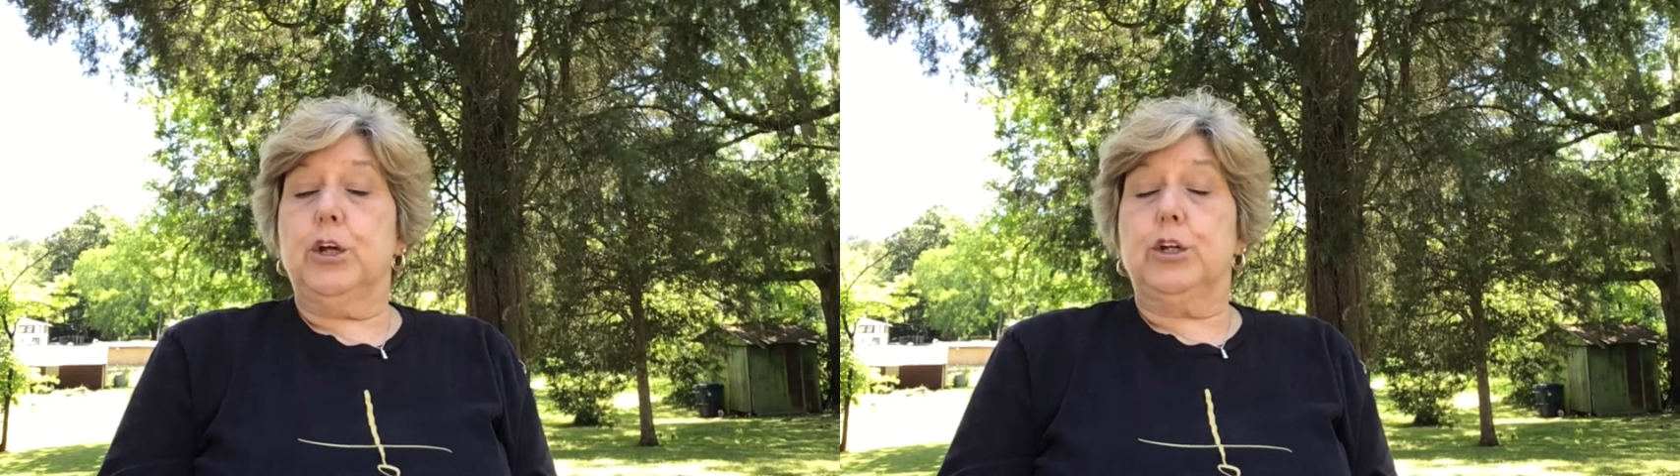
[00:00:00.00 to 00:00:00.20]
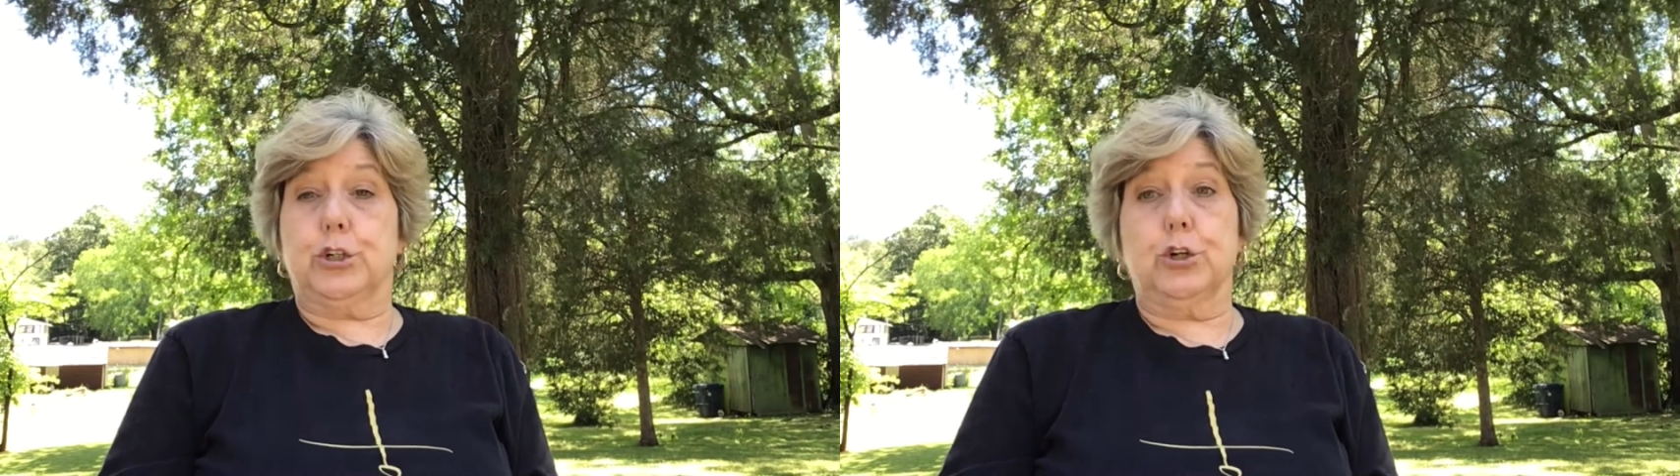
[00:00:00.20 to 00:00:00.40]

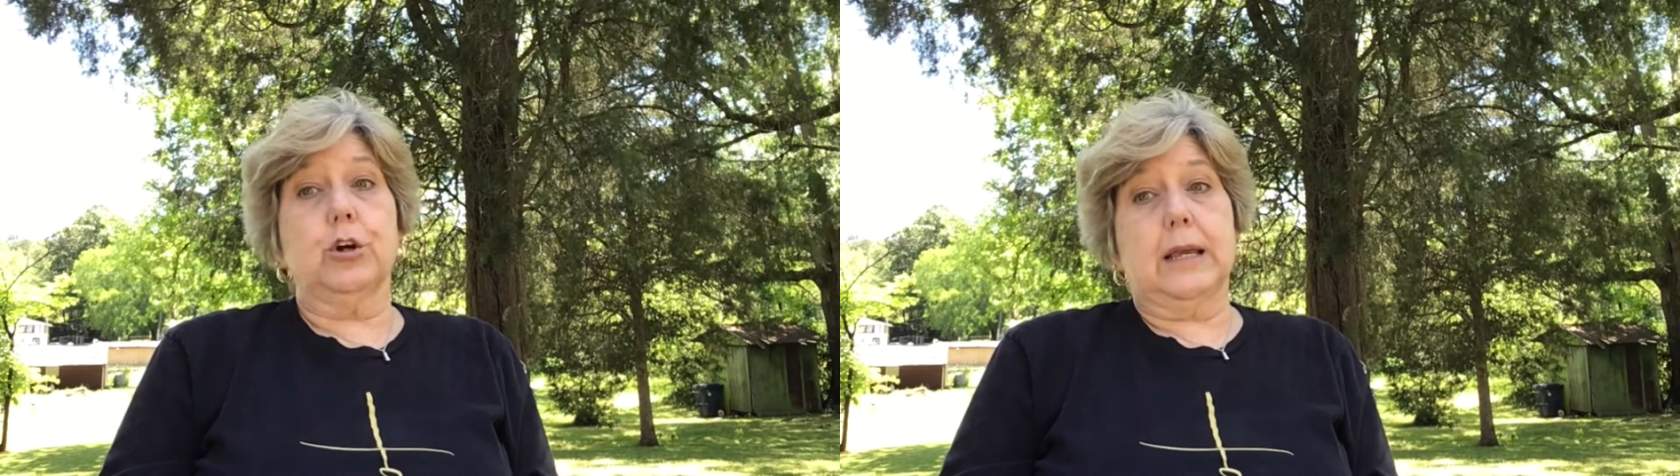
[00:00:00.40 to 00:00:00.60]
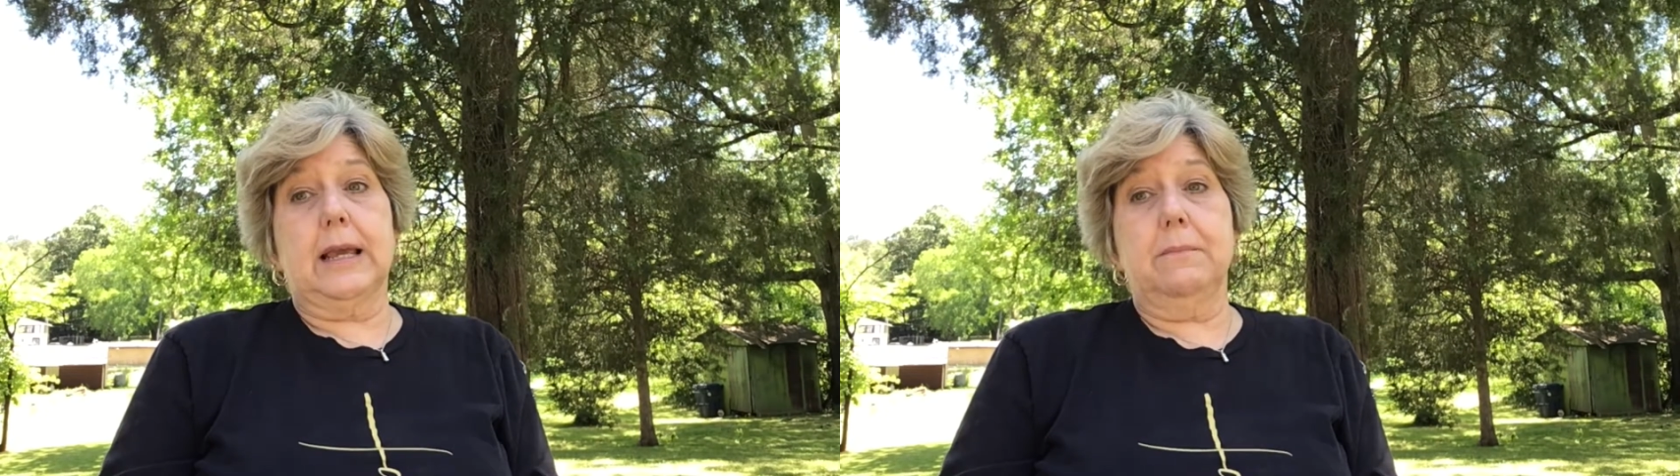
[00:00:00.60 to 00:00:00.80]

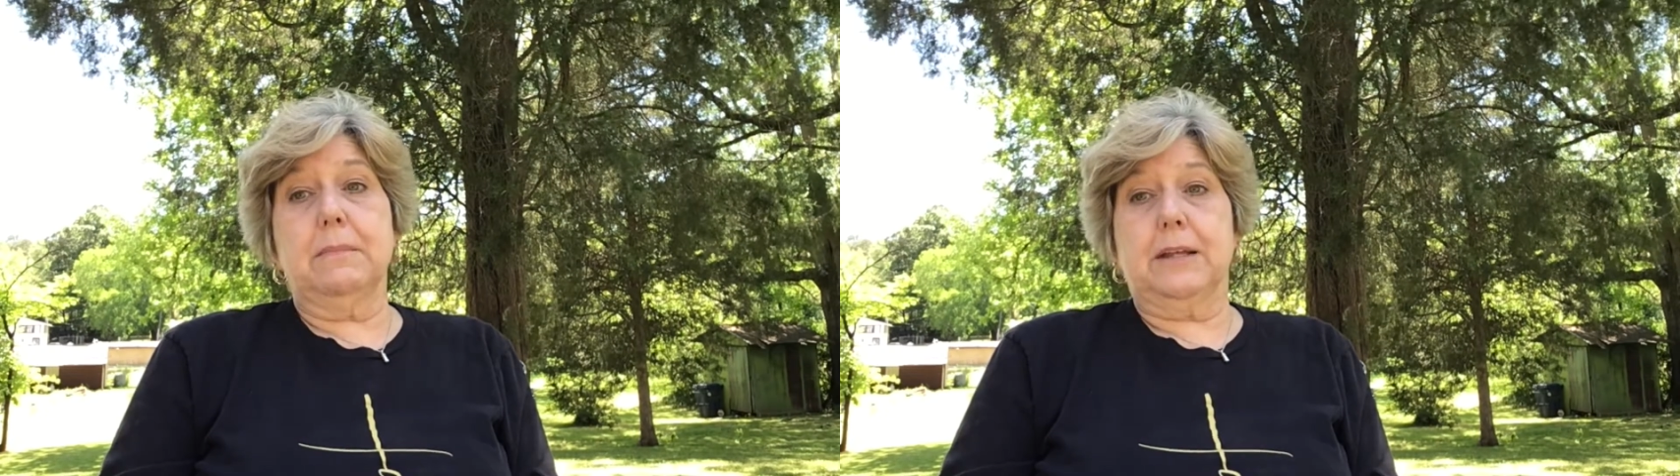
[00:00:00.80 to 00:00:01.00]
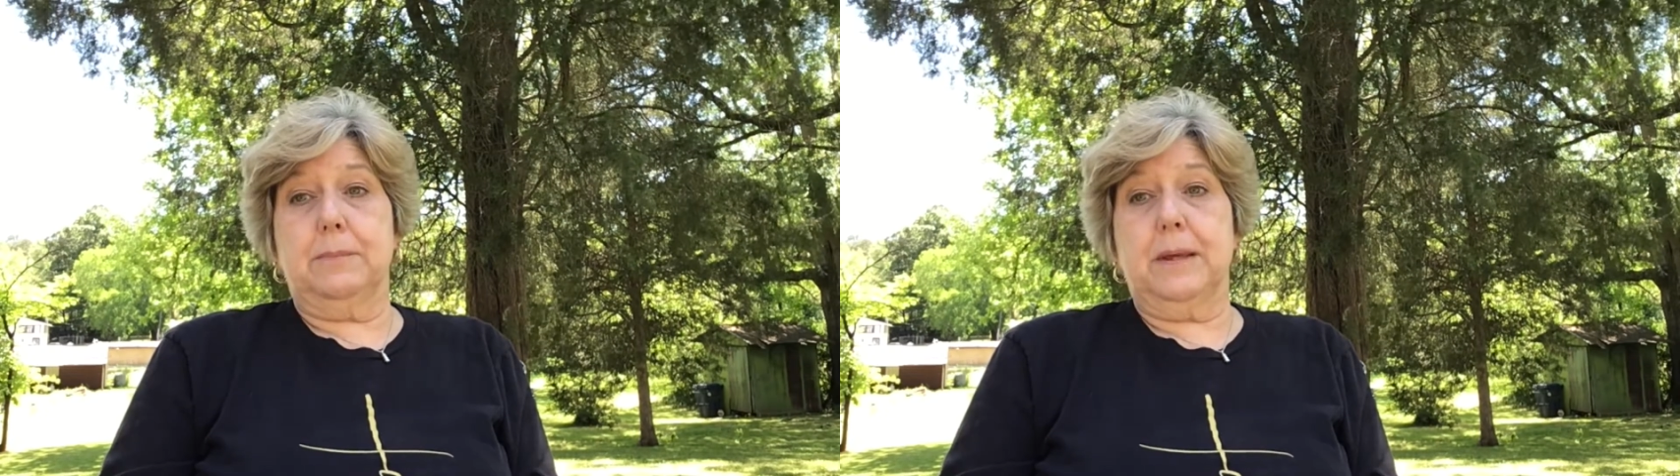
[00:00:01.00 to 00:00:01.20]
surely he
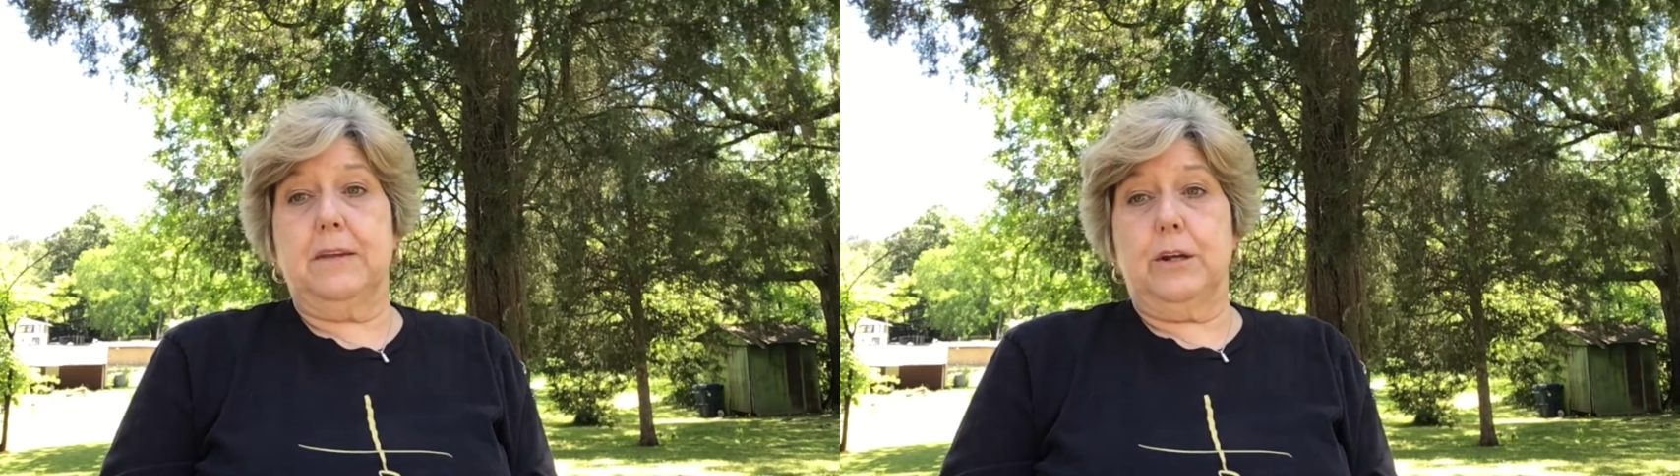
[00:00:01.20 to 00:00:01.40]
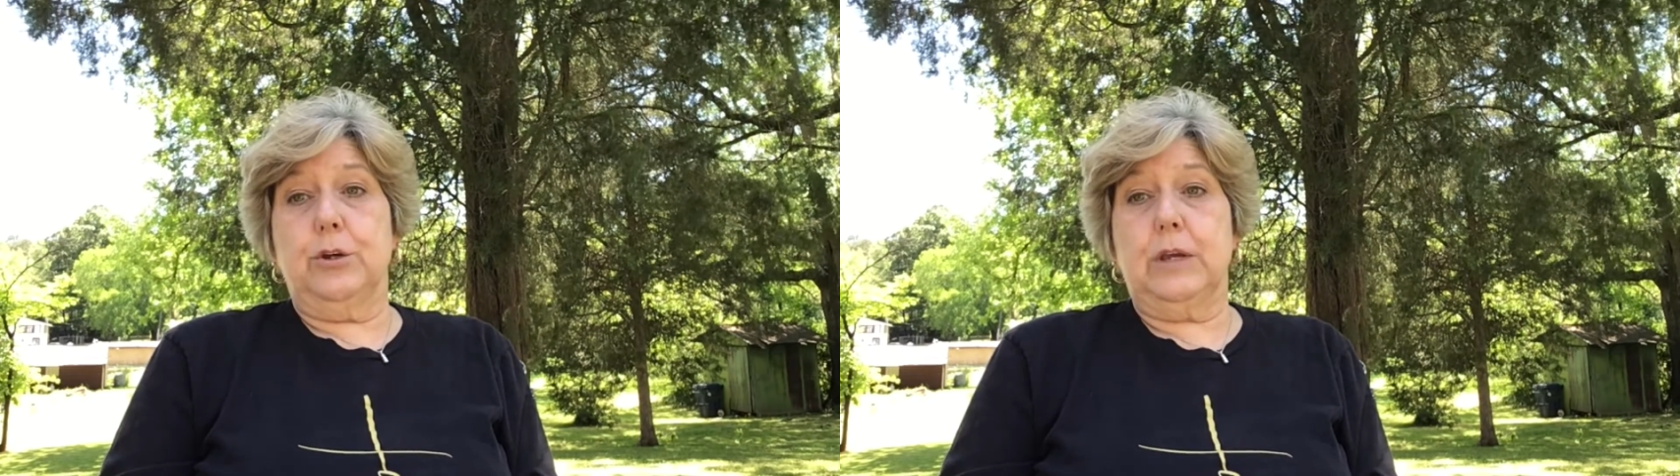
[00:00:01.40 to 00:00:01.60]
must be
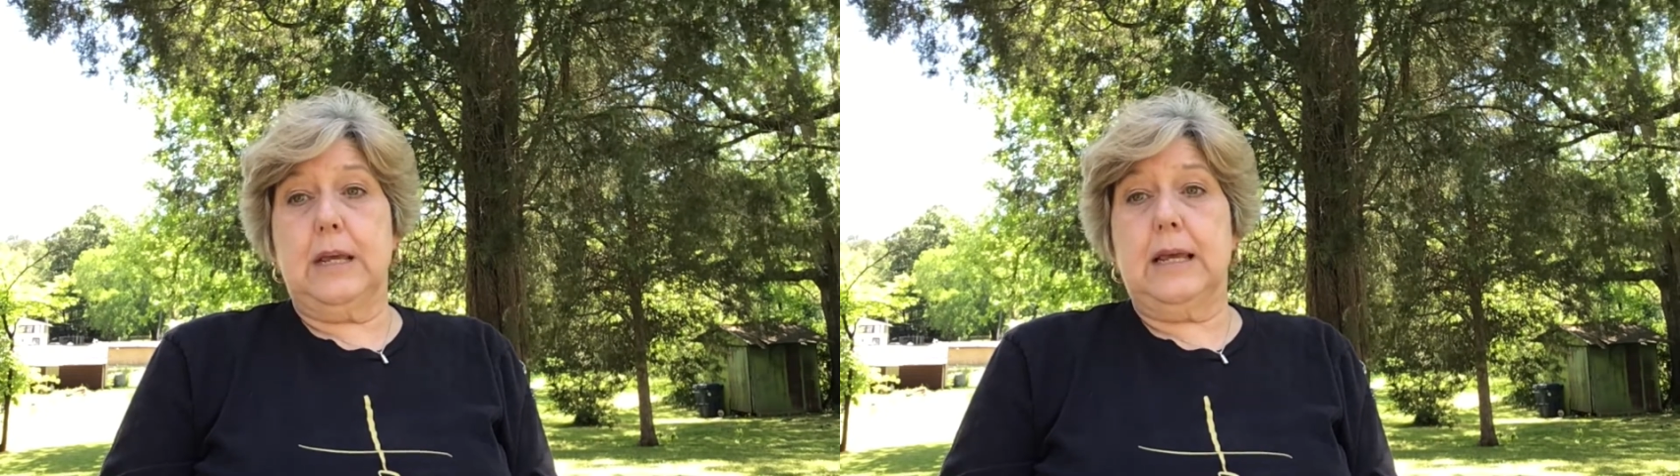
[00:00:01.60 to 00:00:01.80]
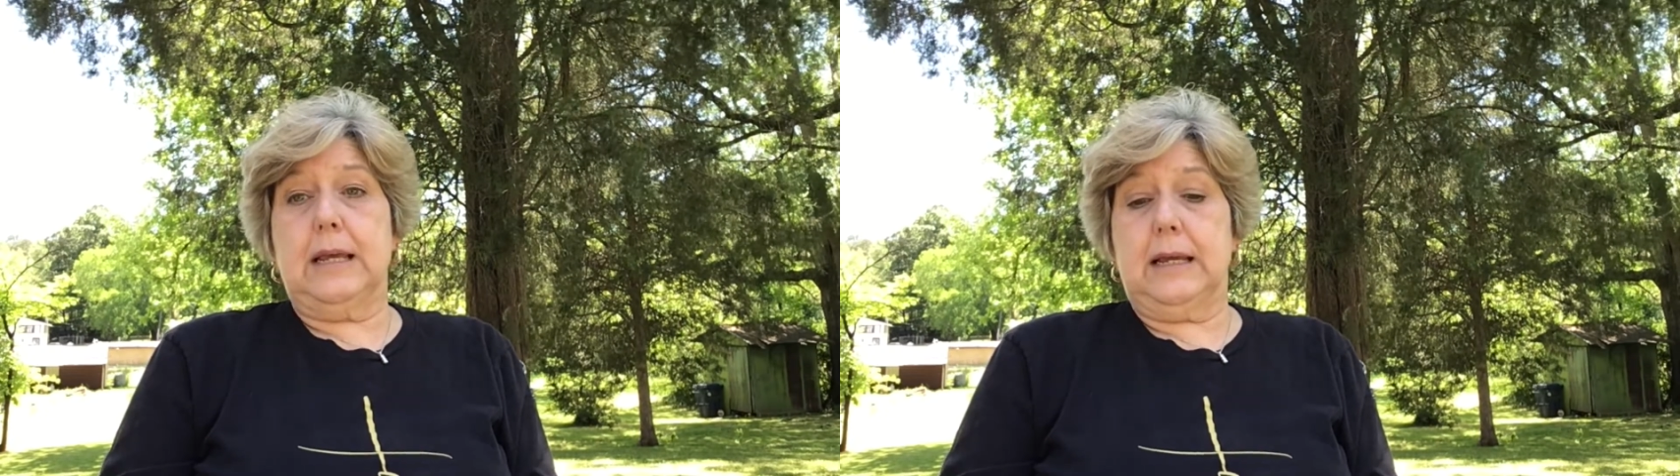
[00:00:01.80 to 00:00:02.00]
the new
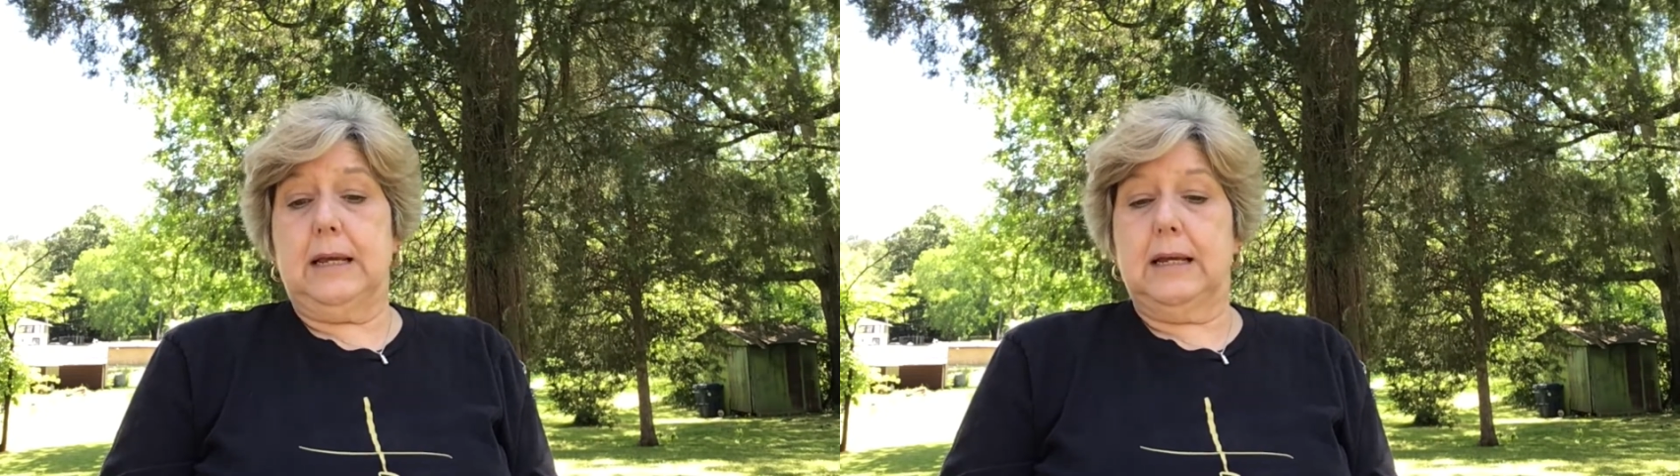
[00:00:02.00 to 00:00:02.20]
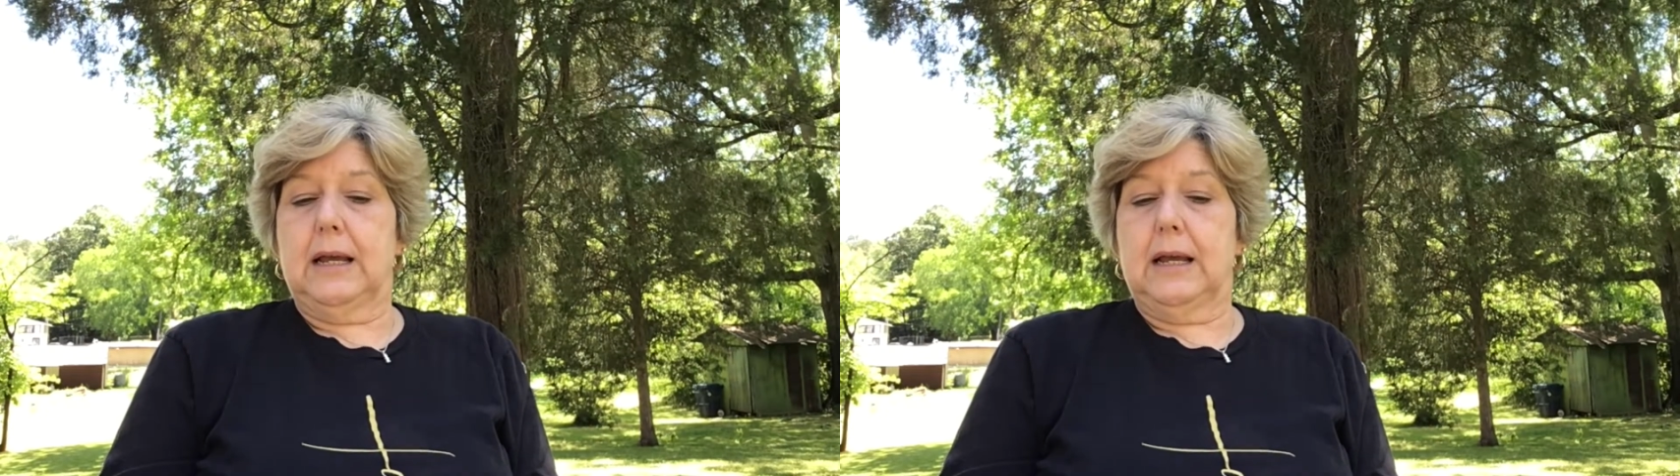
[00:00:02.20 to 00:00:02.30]
king.